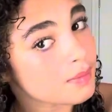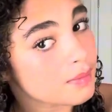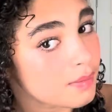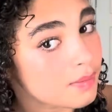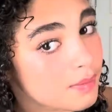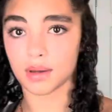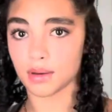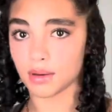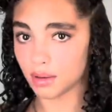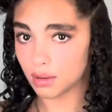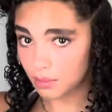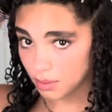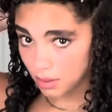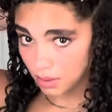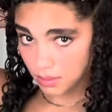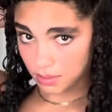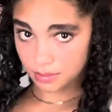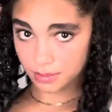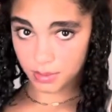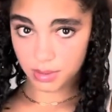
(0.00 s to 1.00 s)
Okay, now we're gonna
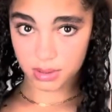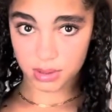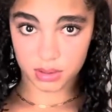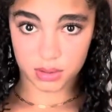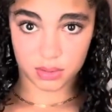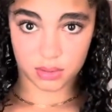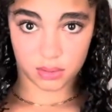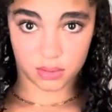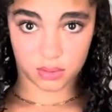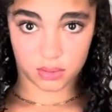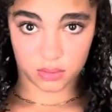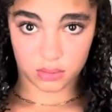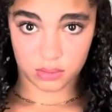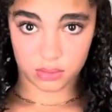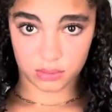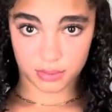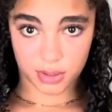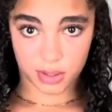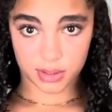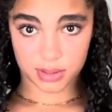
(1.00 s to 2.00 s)
split the whole
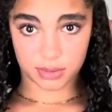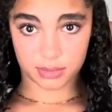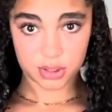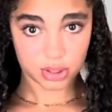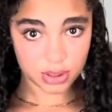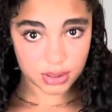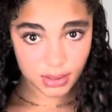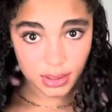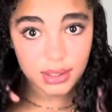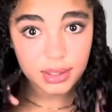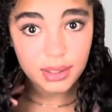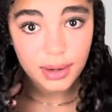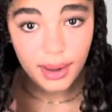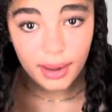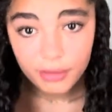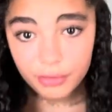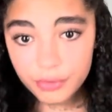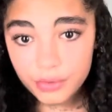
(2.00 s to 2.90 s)
part that we just did in half.